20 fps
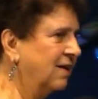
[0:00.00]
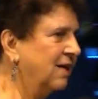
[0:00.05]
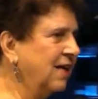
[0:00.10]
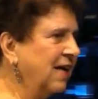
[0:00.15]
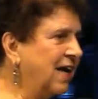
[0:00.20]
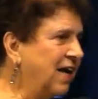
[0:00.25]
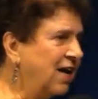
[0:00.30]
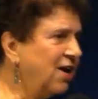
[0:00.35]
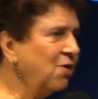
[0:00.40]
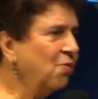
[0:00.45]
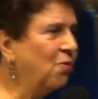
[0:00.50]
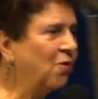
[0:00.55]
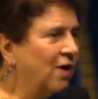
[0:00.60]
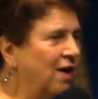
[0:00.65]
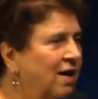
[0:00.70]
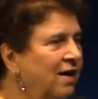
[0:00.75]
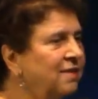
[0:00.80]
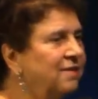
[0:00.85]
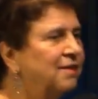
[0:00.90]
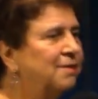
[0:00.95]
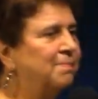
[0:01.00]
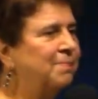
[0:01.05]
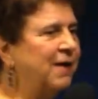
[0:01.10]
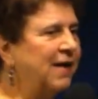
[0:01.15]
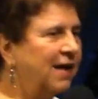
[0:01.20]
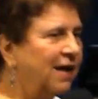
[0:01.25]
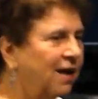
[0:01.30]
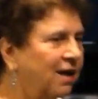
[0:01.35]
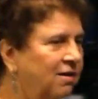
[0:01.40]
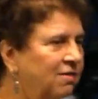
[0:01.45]
He won the
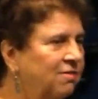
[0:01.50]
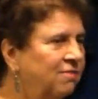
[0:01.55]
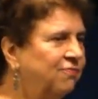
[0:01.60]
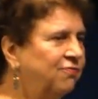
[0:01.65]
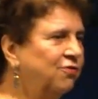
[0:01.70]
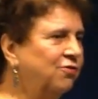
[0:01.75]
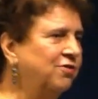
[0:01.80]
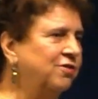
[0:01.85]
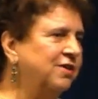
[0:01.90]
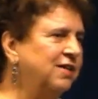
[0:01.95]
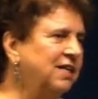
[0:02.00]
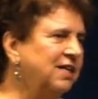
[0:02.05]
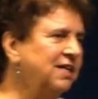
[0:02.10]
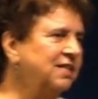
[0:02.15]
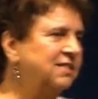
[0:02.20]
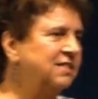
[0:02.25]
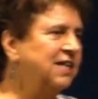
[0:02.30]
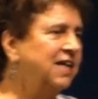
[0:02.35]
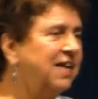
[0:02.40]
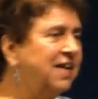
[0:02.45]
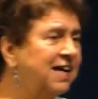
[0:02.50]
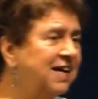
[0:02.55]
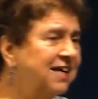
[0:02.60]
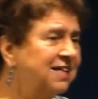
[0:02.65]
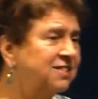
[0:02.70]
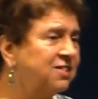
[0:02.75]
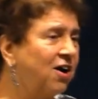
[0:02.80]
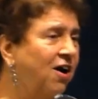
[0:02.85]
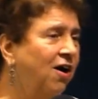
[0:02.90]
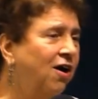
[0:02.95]
battle for us. He
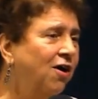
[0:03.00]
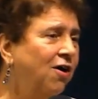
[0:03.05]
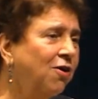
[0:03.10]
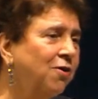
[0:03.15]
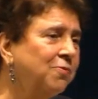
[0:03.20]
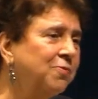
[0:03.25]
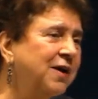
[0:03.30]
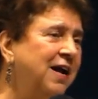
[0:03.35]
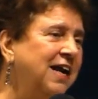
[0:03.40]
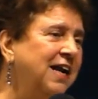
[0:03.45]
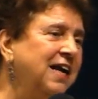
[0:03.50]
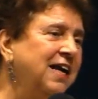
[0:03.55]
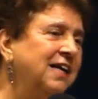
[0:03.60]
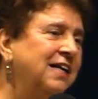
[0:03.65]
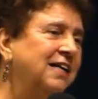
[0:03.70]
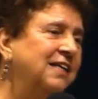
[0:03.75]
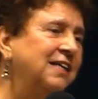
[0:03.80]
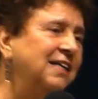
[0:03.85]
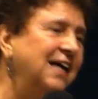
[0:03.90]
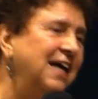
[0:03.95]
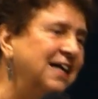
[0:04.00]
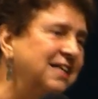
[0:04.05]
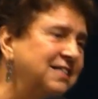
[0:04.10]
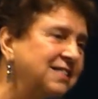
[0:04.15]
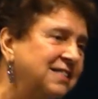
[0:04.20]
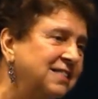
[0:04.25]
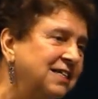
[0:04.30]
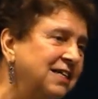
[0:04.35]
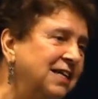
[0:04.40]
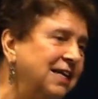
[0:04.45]
has already
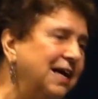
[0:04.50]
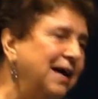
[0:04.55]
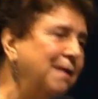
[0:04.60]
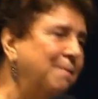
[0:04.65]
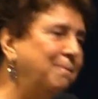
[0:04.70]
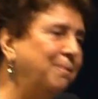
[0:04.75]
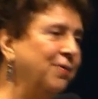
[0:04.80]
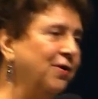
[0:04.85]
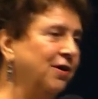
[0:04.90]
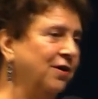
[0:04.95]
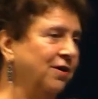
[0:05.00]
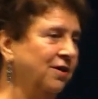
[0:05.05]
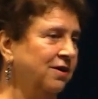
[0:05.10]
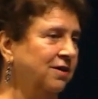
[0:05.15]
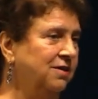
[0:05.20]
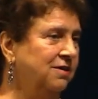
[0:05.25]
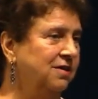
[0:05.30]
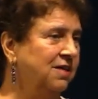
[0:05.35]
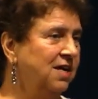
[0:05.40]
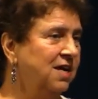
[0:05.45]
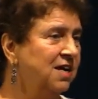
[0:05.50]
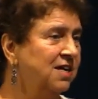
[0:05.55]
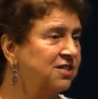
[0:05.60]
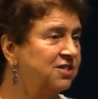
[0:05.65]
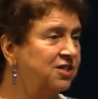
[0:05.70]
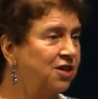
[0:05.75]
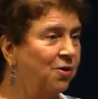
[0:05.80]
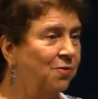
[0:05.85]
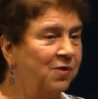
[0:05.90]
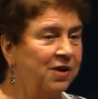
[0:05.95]
cleansed the leper.
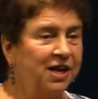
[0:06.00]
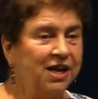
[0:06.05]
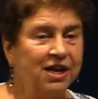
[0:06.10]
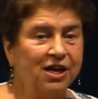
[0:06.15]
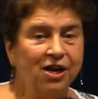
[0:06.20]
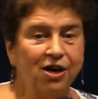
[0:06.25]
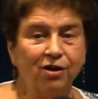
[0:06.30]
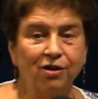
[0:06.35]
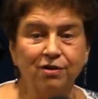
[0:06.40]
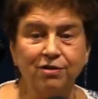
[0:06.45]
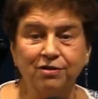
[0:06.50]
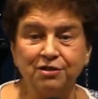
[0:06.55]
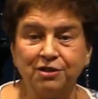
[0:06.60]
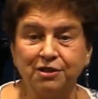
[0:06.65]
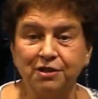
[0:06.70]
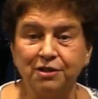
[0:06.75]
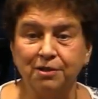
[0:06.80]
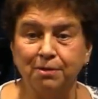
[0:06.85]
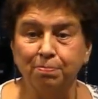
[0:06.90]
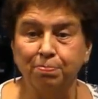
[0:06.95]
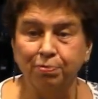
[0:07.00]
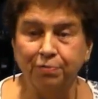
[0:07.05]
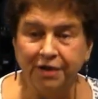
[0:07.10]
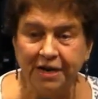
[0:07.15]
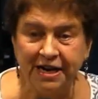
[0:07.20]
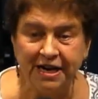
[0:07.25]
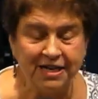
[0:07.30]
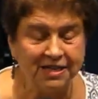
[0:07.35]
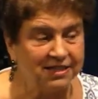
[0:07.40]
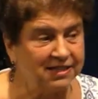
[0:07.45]
So when He goes to the
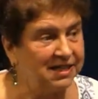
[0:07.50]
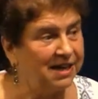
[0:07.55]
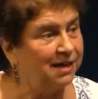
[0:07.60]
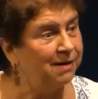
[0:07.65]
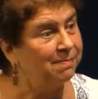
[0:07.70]
priest, it